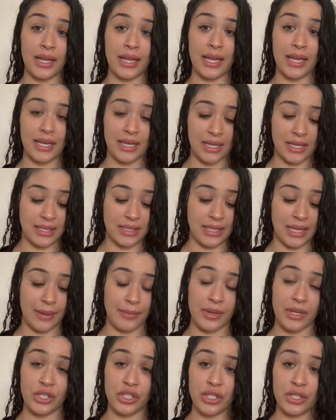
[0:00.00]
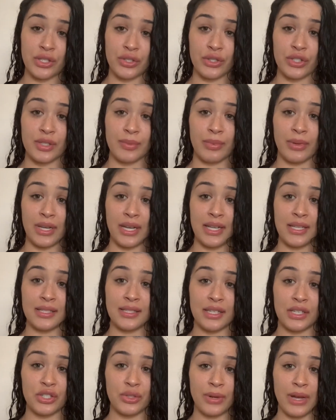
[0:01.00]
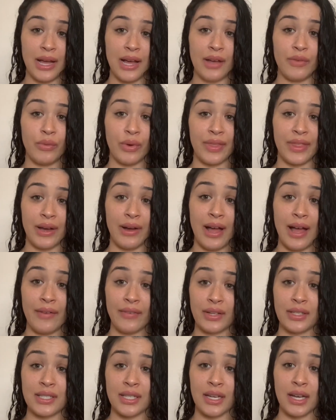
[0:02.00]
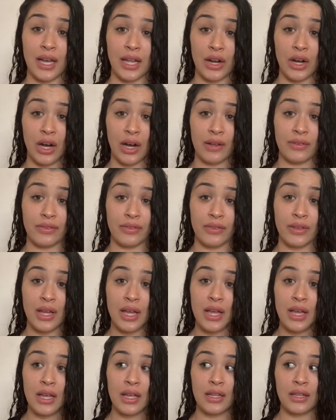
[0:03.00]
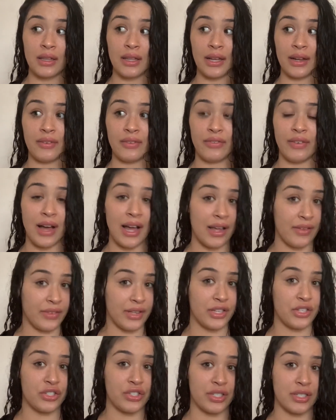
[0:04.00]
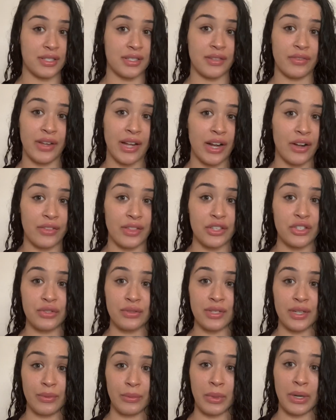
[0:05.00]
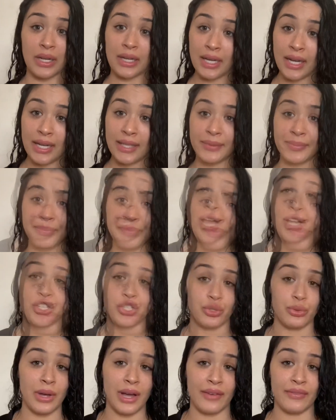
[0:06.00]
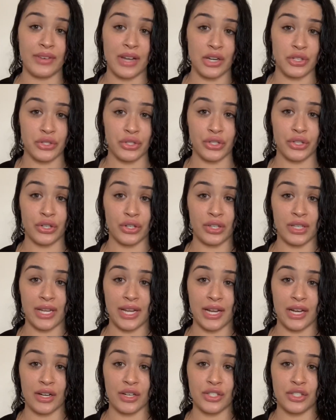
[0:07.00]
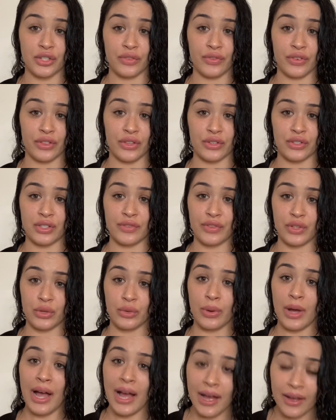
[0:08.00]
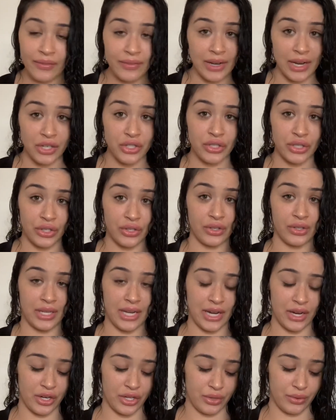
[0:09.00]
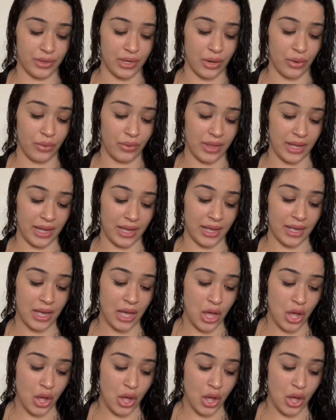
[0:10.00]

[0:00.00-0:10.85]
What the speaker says: any damages or split ends that you have without having to cut off like 5 inches of hair that you didn't want to cut. I do have naturally curly hair, so for those of you who have naturally curly hair, you know that